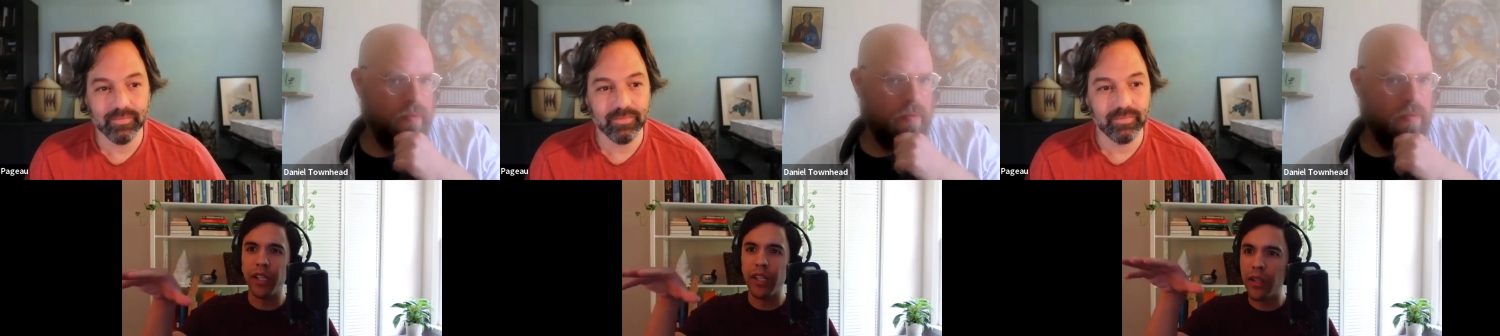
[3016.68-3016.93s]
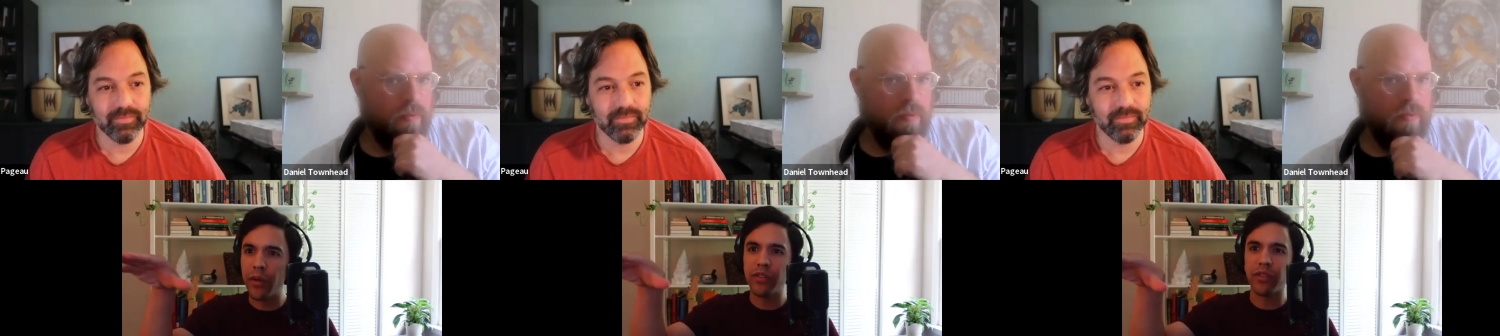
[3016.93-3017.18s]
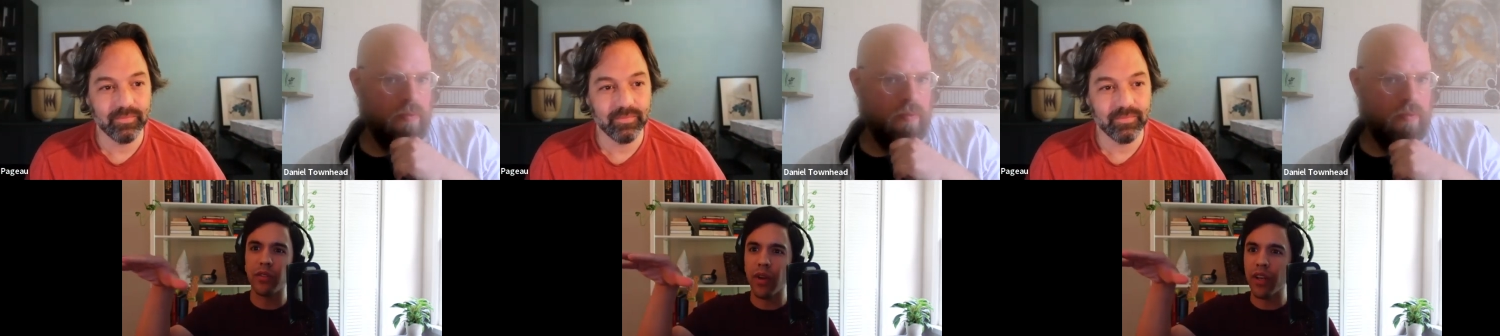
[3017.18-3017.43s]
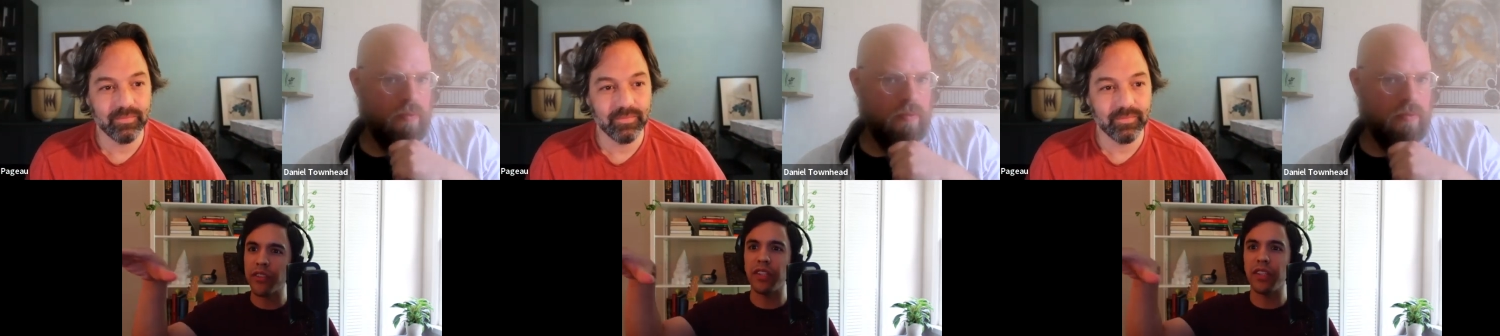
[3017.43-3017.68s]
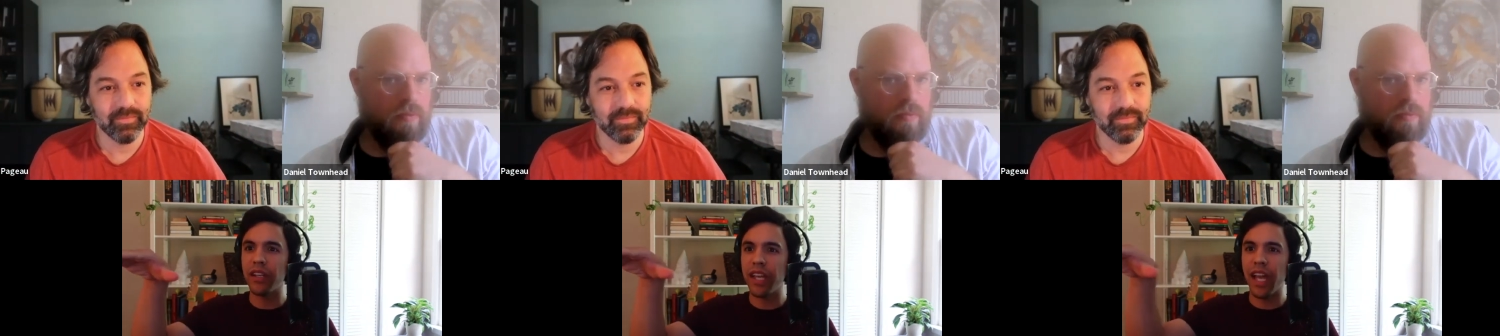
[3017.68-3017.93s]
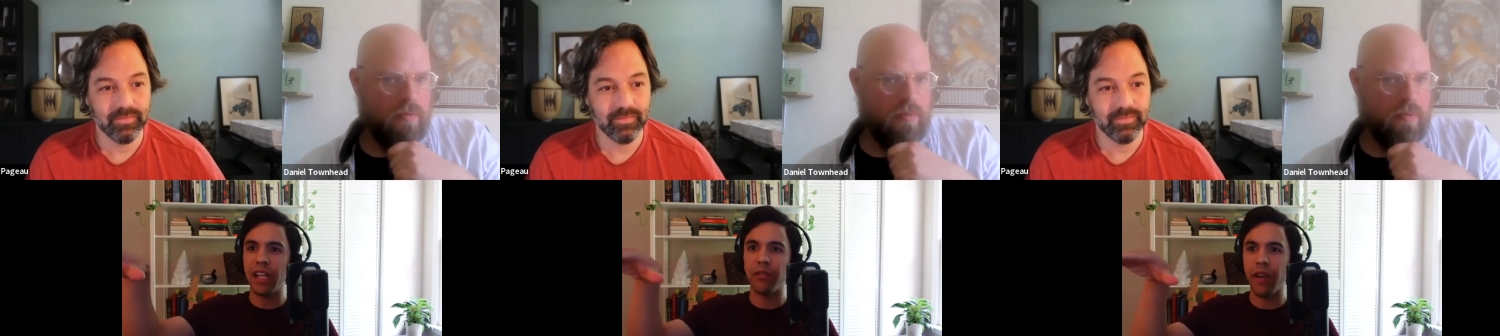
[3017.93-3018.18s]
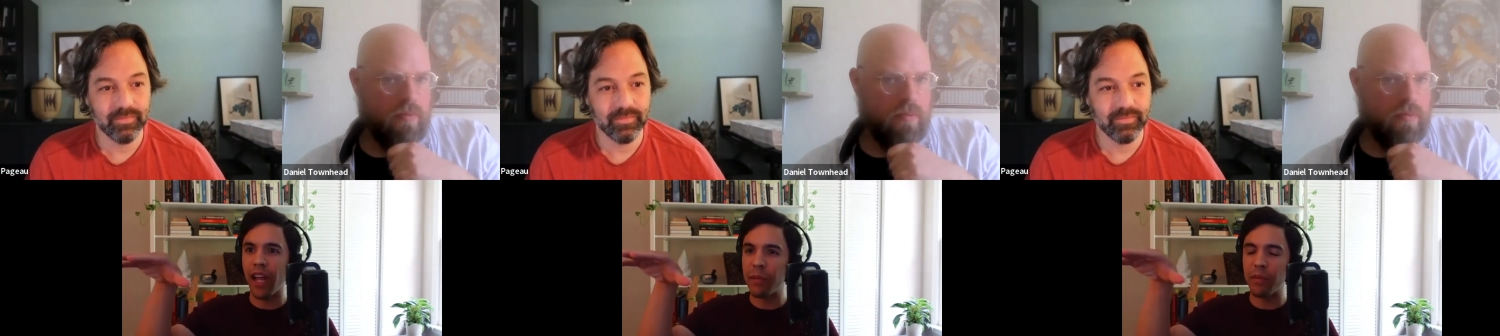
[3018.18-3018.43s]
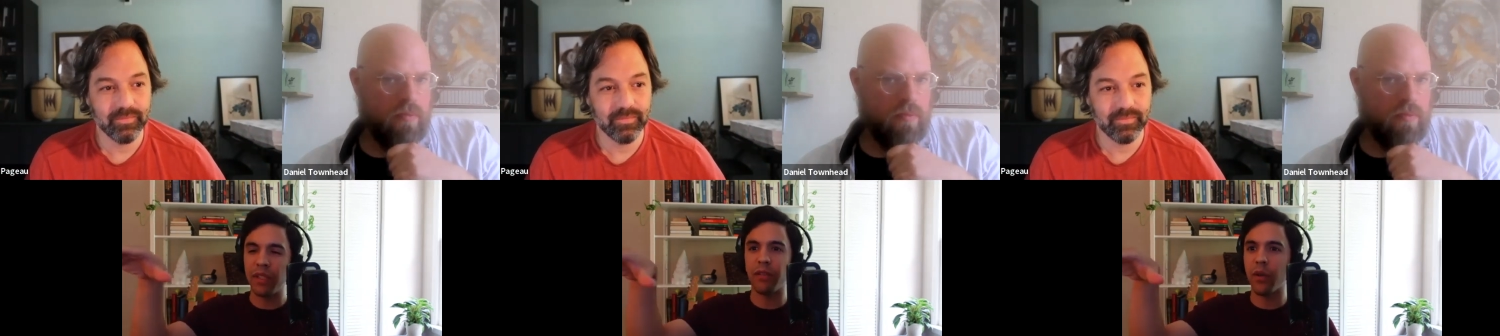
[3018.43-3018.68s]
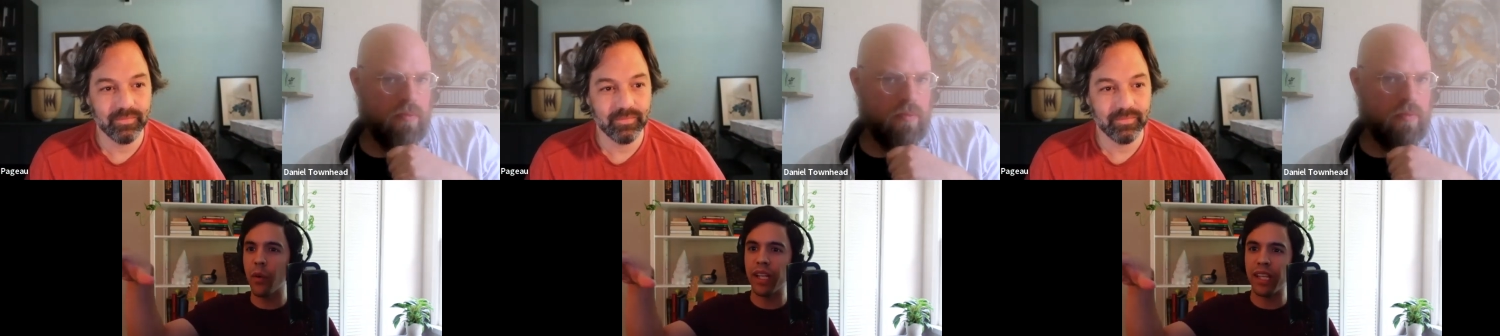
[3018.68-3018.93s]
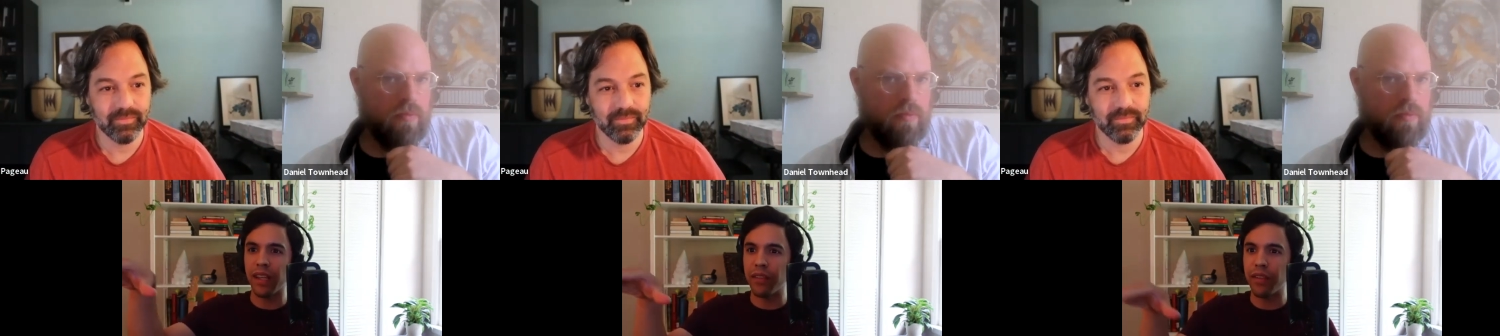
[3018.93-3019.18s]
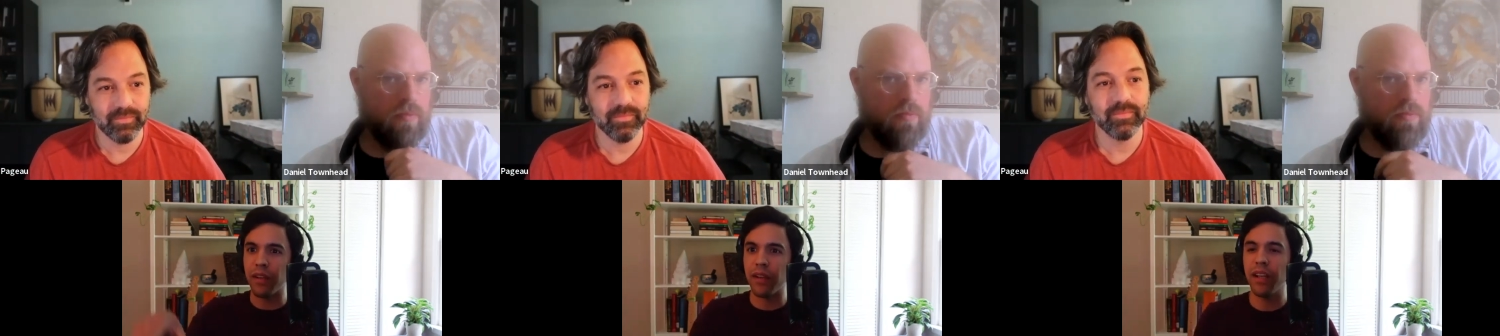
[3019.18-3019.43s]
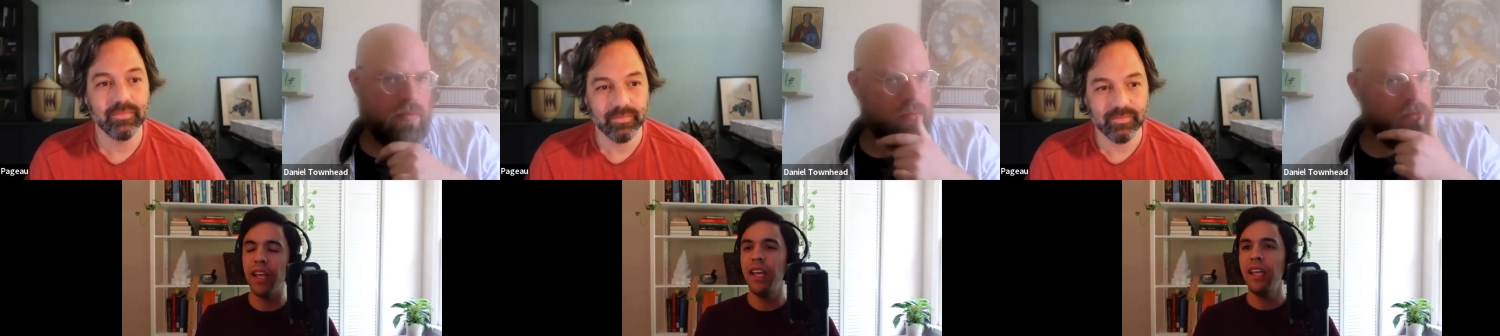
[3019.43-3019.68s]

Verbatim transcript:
Speaker 1: close to crossing the uncanny valley but never quite get there